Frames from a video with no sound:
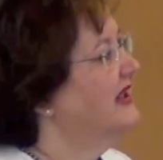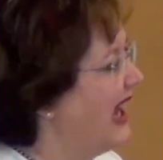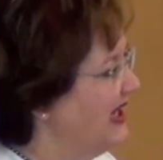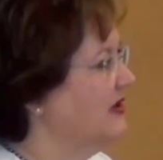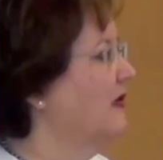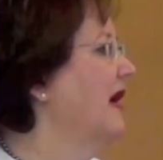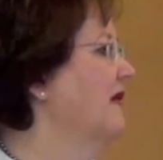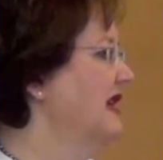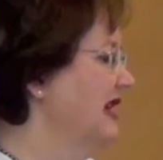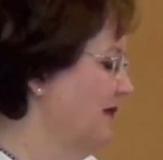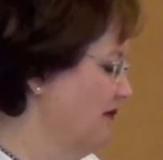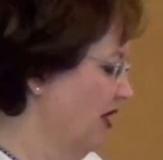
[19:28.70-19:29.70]
That's why we
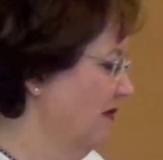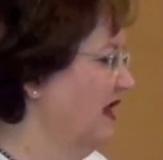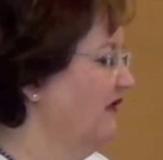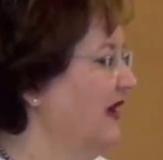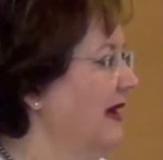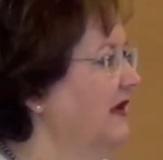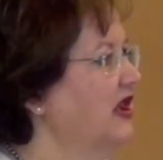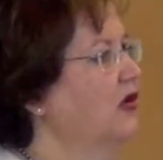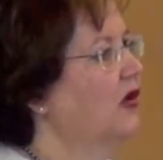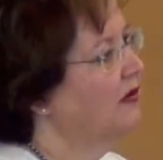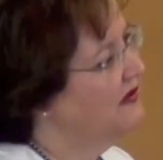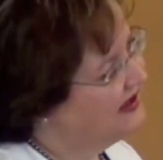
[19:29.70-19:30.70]
need a permanent family
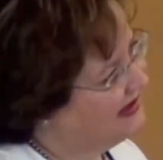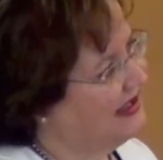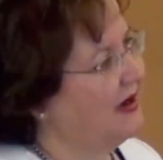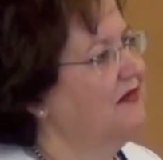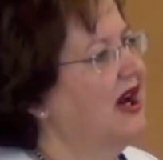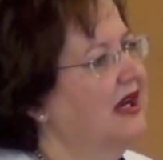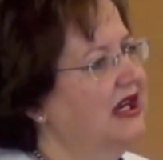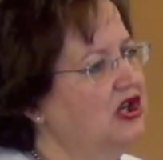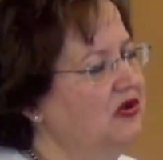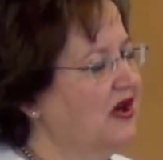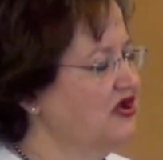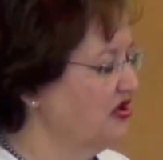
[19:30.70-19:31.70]
court with somebody
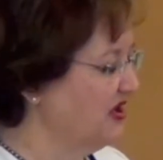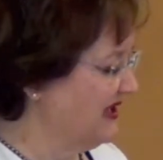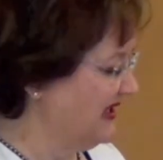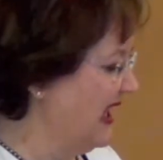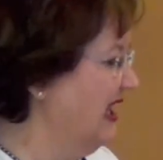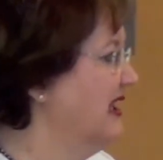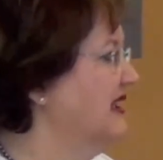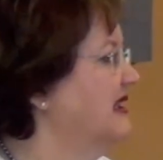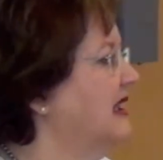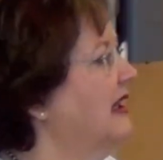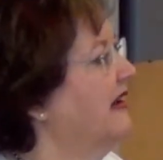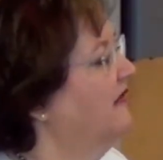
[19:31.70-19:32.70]
who
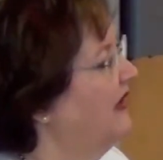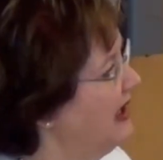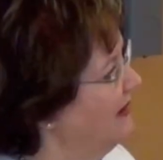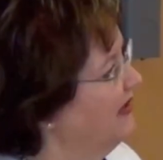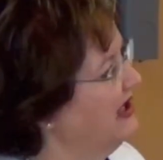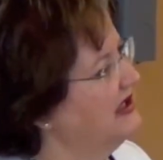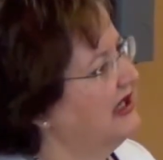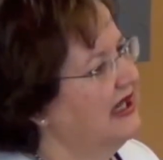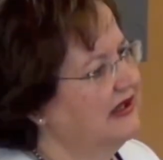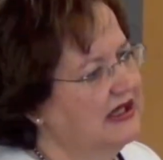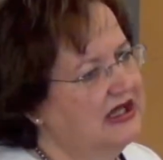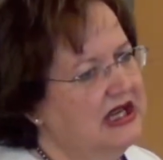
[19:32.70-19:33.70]
understands families
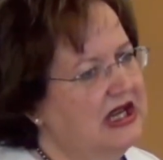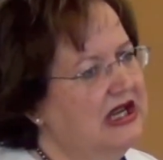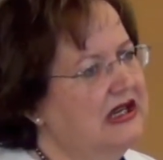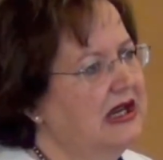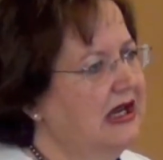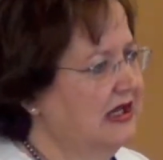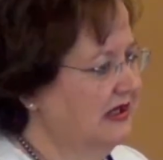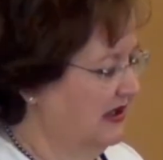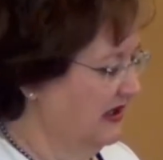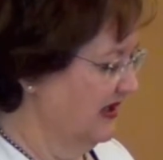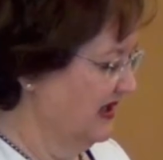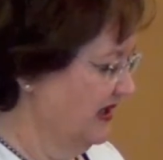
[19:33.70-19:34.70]
and the need
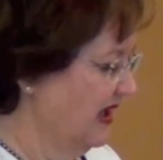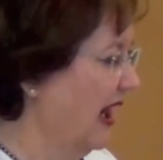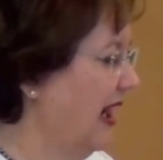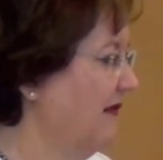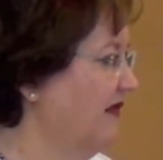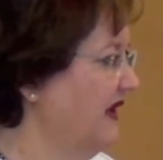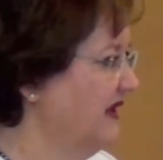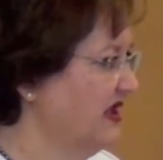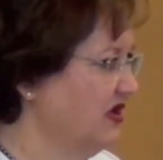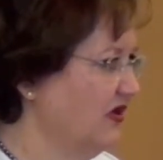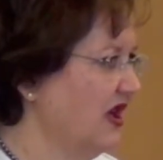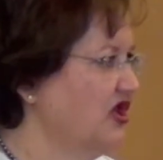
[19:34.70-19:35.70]
to stop the
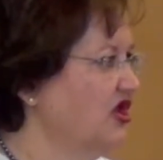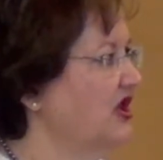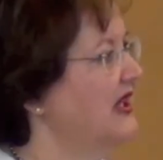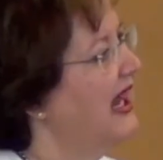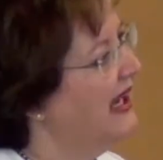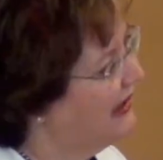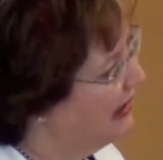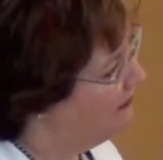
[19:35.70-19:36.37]
destruction and